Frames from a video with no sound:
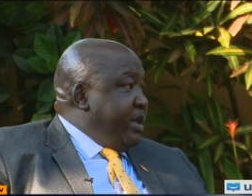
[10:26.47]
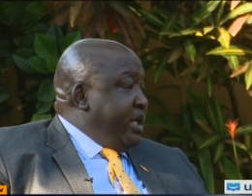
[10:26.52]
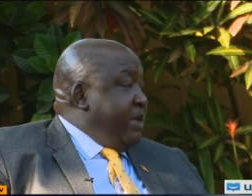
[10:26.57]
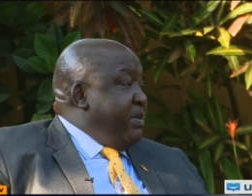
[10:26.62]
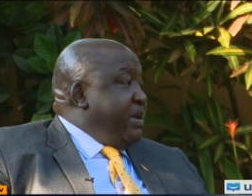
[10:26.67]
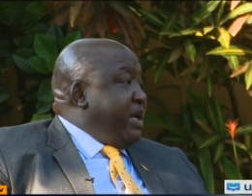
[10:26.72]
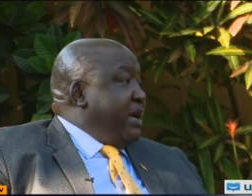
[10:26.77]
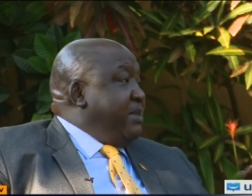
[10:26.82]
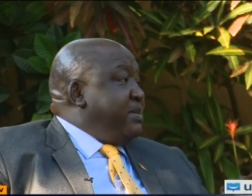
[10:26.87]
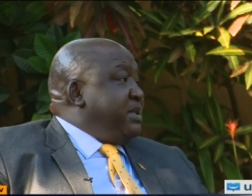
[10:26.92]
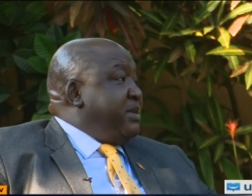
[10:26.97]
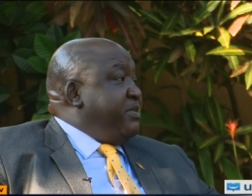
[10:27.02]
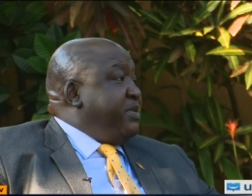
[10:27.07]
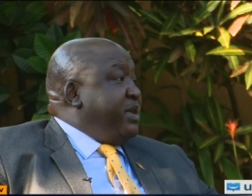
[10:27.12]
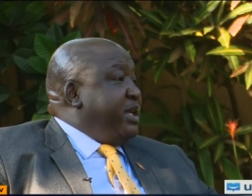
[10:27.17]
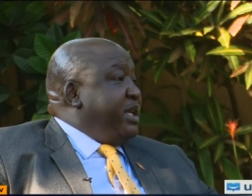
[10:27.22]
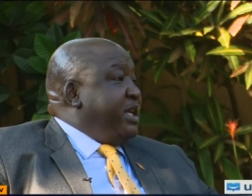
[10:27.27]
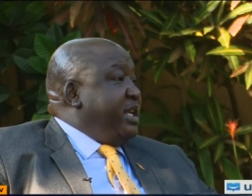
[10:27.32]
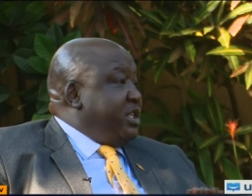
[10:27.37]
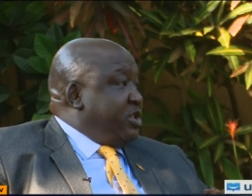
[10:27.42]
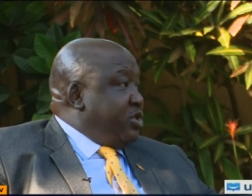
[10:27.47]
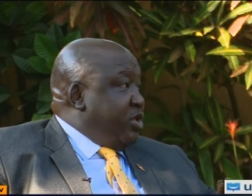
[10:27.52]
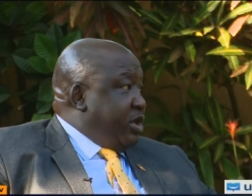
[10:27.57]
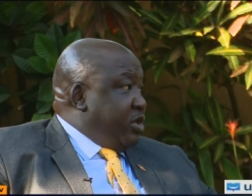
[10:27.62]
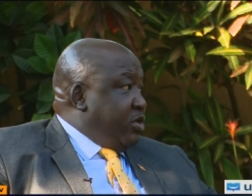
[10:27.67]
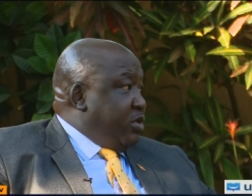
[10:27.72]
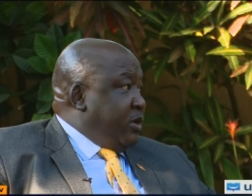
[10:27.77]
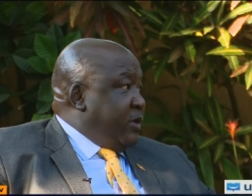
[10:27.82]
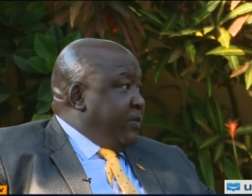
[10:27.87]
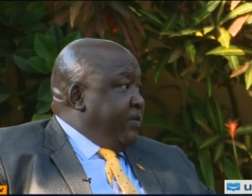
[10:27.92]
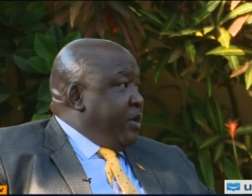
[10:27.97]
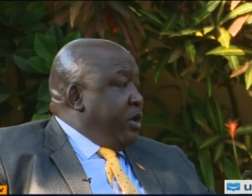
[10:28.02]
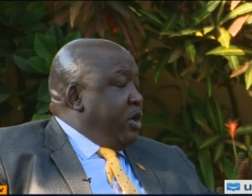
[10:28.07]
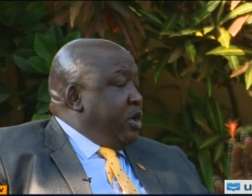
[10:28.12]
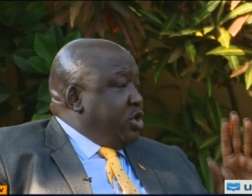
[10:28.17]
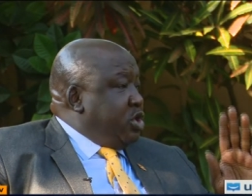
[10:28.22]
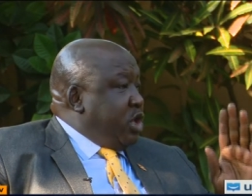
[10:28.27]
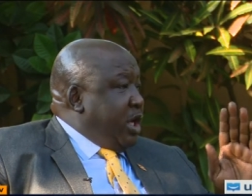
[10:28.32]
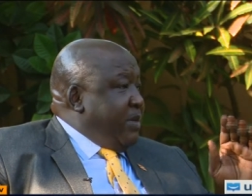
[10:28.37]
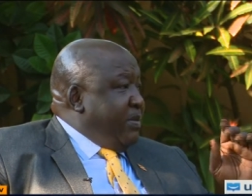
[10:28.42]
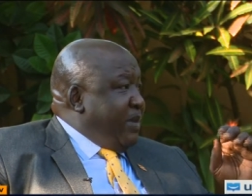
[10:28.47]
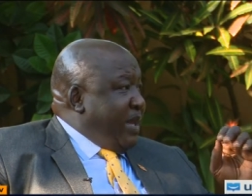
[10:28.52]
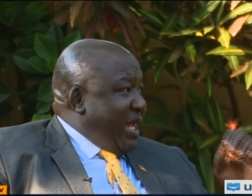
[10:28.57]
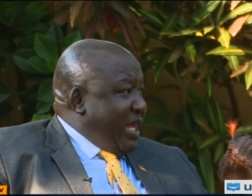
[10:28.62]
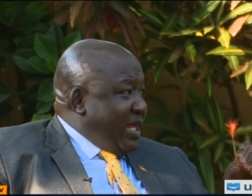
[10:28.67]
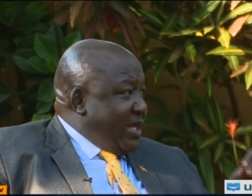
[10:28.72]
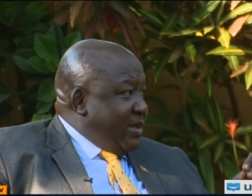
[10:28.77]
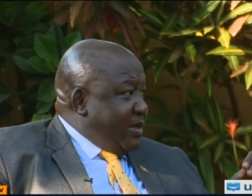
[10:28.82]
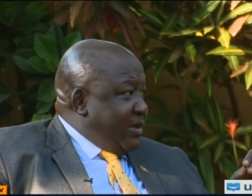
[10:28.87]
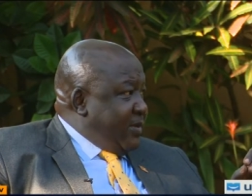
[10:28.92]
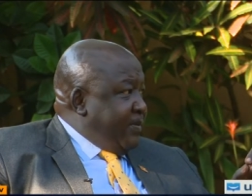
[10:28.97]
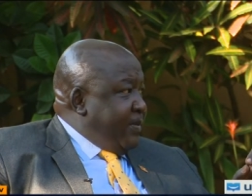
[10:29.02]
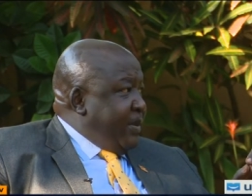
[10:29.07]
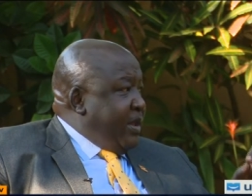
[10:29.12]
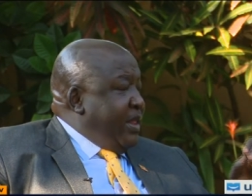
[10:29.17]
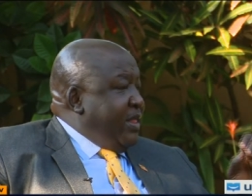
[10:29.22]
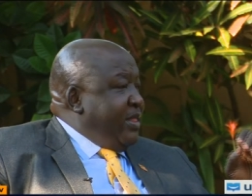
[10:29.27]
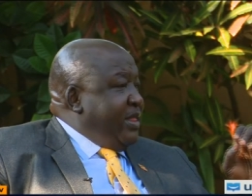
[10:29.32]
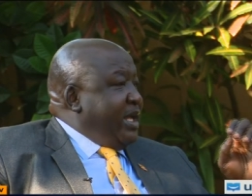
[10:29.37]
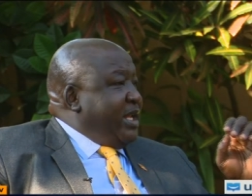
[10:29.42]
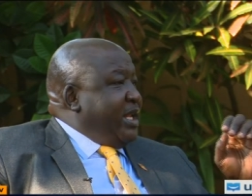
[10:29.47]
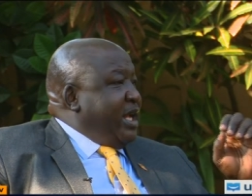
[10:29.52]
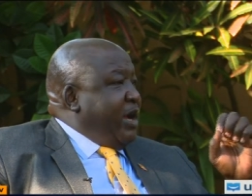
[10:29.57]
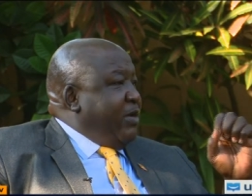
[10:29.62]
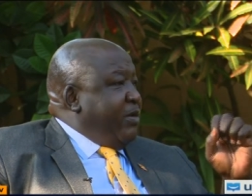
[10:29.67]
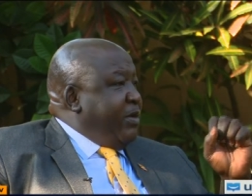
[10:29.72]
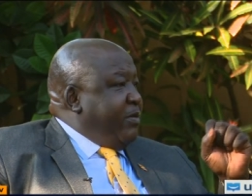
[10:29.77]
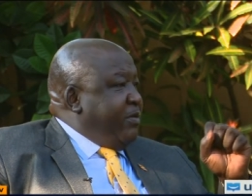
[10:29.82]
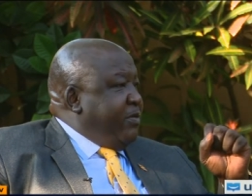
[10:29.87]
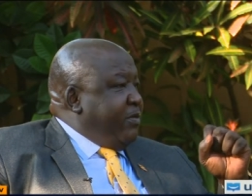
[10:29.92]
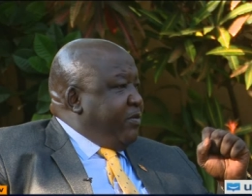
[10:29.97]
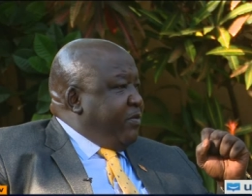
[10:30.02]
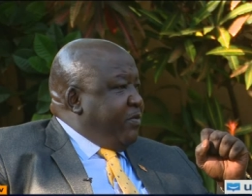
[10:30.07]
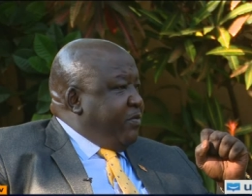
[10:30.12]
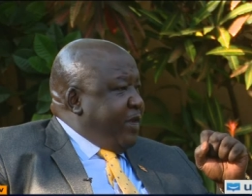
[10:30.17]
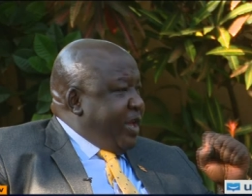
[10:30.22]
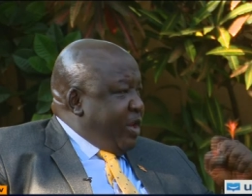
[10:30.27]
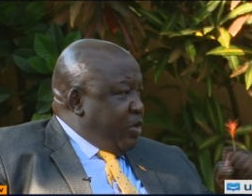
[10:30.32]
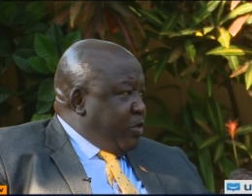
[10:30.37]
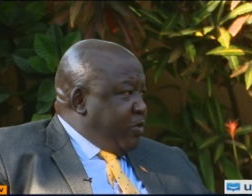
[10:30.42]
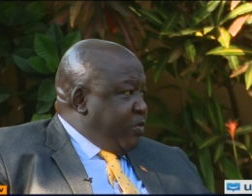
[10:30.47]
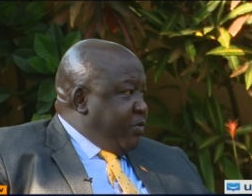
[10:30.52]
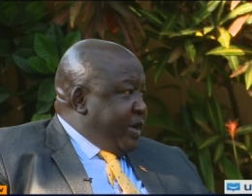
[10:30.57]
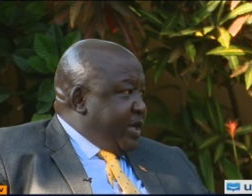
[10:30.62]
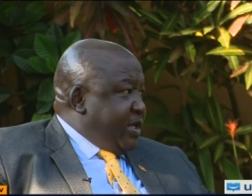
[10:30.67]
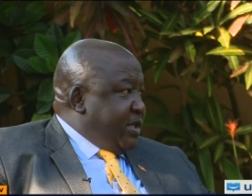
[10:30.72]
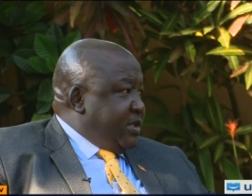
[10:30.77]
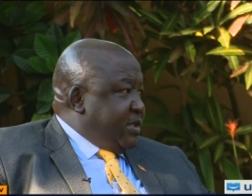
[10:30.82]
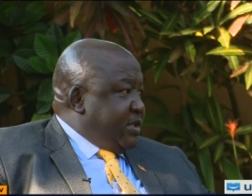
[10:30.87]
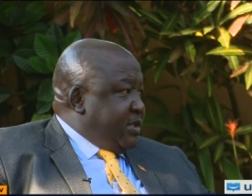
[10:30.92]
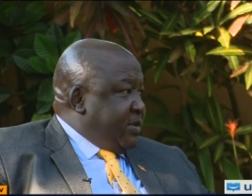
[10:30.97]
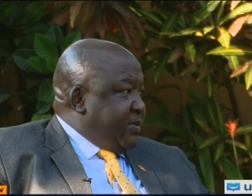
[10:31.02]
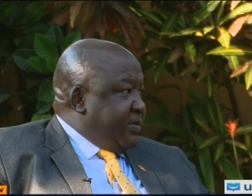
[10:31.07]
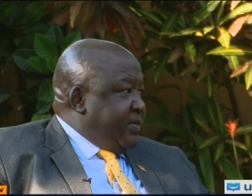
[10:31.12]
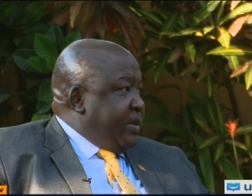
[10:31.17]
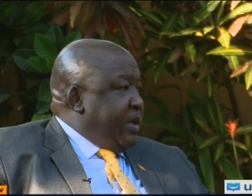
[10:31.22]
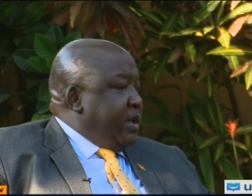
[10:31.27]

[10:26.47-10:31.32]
It becomes something historical. So I'm glad that our very good friends